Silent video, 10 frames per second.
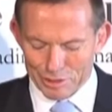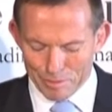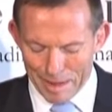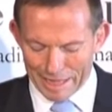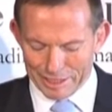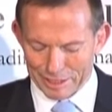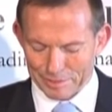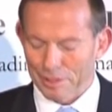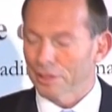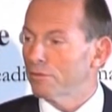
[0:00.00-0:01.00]
to imagine
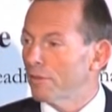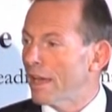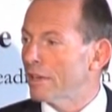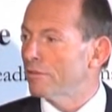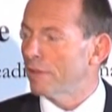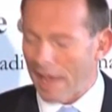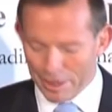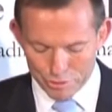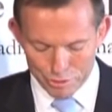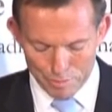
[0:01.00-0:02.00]
the fate of
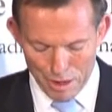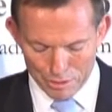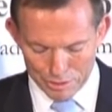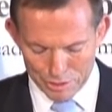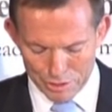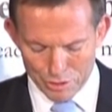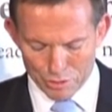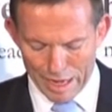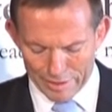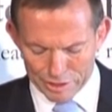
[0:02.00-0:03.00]
Andrew Bolt
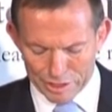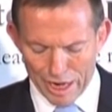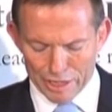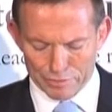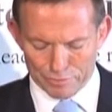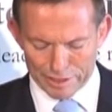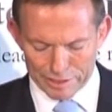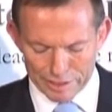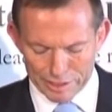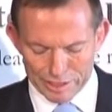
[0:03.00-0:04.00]
or Alan Jones, for
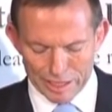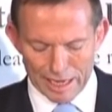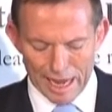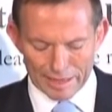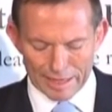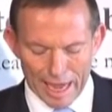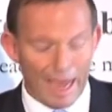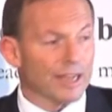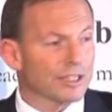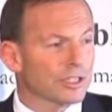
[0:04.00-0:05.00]
instance, at the
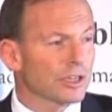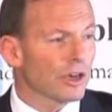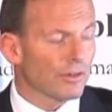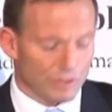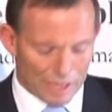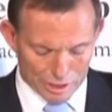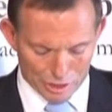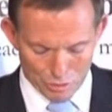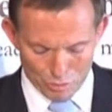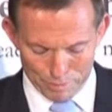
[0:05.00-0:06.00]
hands of such
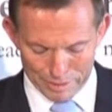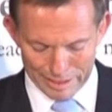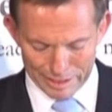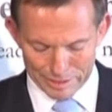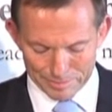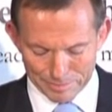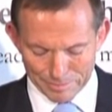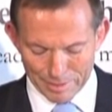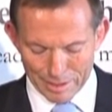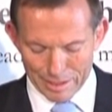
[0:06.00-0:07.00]
thought police.
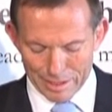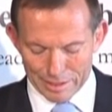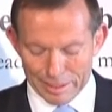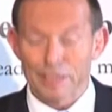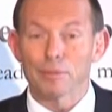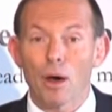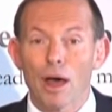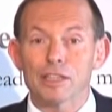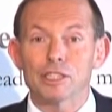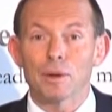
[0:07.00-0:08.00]
Their
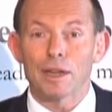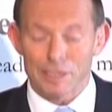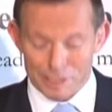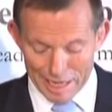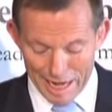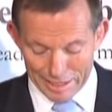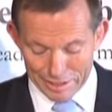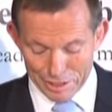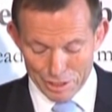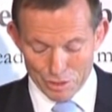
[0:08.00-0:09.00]
demise, you understand,
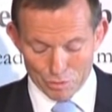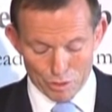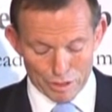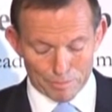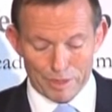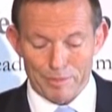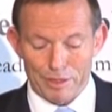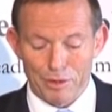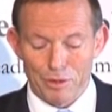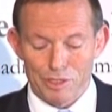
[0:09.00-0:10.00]
wouldn't be
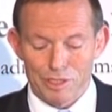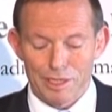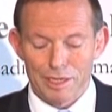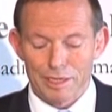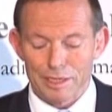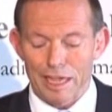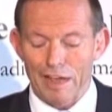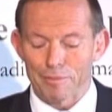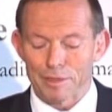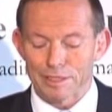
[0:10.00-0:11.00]
because the
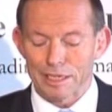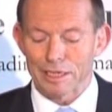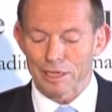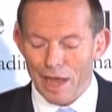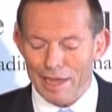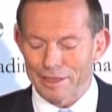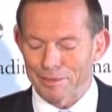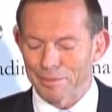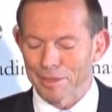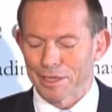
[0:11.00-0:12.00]
government didn't like
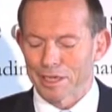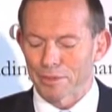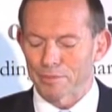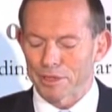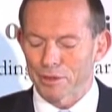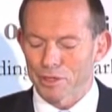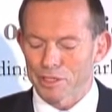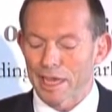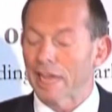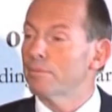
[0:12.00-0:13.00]
them, but because
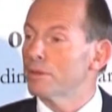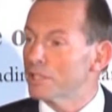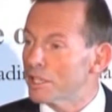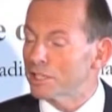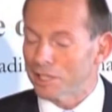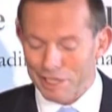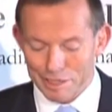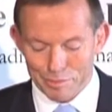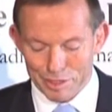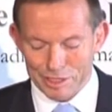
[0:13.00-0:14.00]
they'd persistently
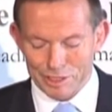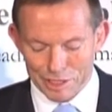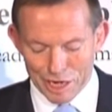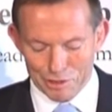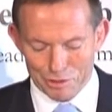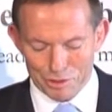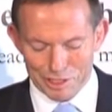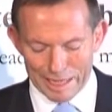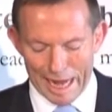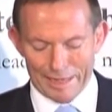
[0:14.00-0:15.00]
breached so-called
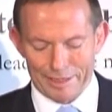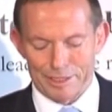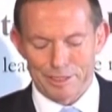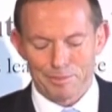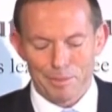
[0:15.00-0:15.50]
standards.